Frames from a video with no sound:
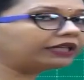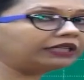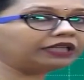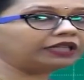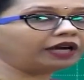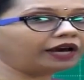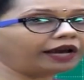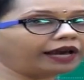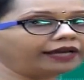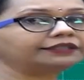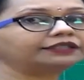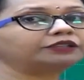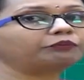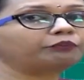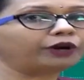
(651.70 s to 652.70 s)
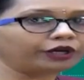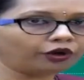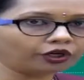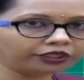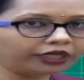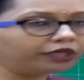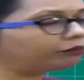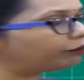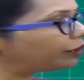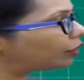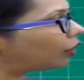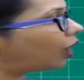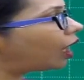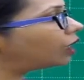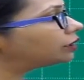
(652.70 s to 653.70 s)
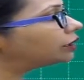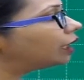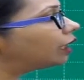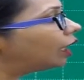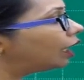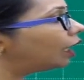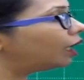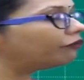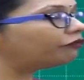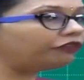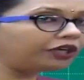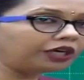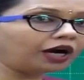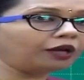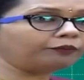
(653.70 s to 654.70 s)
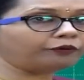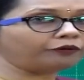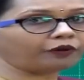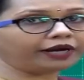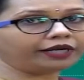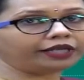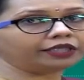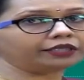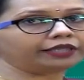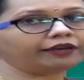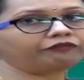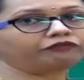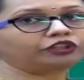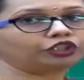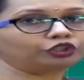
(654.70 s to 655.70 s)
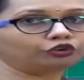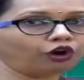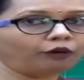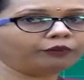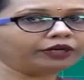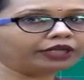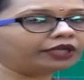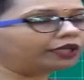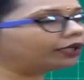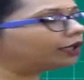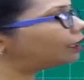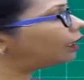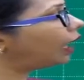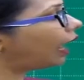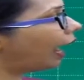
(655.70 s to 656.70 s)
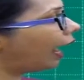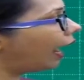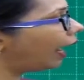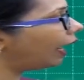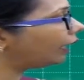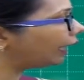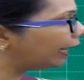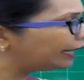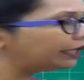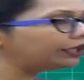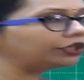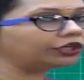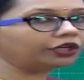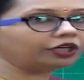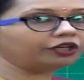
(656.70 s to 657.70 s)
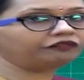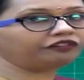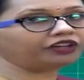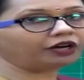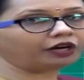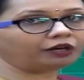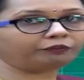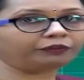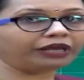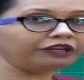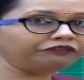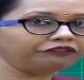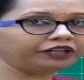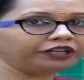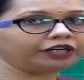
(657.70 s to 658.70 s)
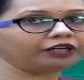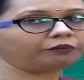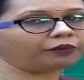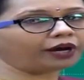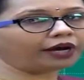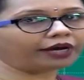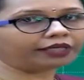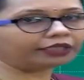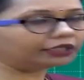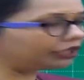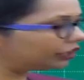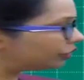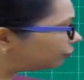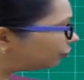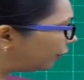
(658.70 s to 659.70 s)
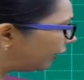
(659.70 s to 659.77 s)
bacteria as symbiotic, because we are providing them with the raw material and in turn we are benefited by these